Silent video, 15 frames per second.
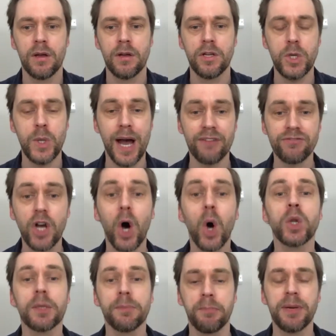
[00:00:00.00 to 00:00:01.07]
you have to hold
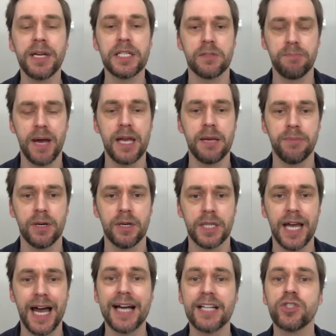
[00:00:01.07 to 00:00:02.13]
up a piece of paper
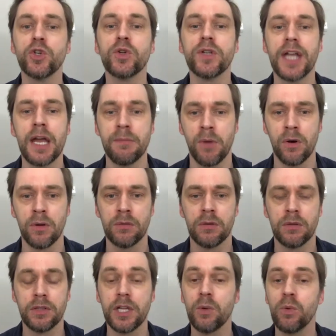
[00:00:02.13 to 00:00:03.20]
that has your name on,
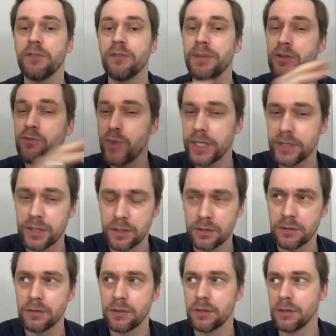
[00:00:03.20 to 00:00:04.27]
that will have been
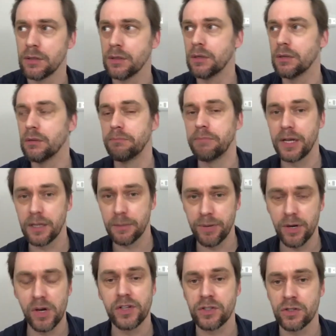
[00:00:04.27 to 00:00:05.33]
written by the
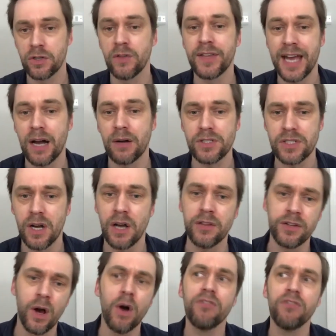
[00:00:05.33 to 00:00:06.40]
person on the outside.
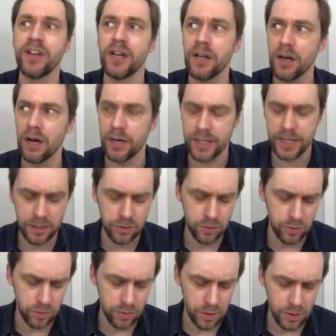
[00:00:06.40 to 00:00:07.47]
So, oh, Finlay, hi, yeah,
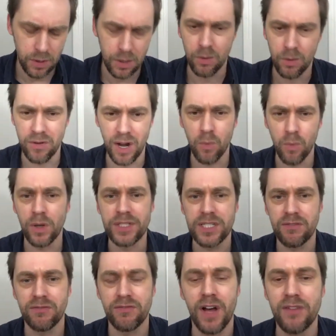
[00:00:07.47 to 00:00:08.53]
you're all right,
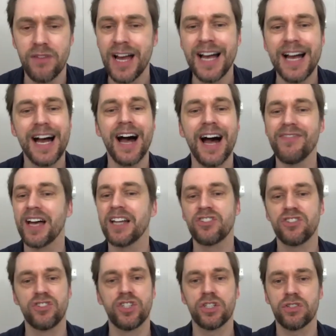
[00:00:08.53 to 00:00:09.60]
175. And
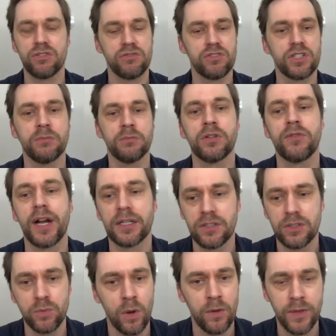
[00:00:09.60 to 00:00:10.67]
that's just, some directors
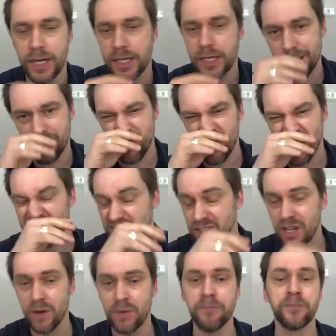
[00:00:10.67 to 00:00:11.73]
want that, some directors don't.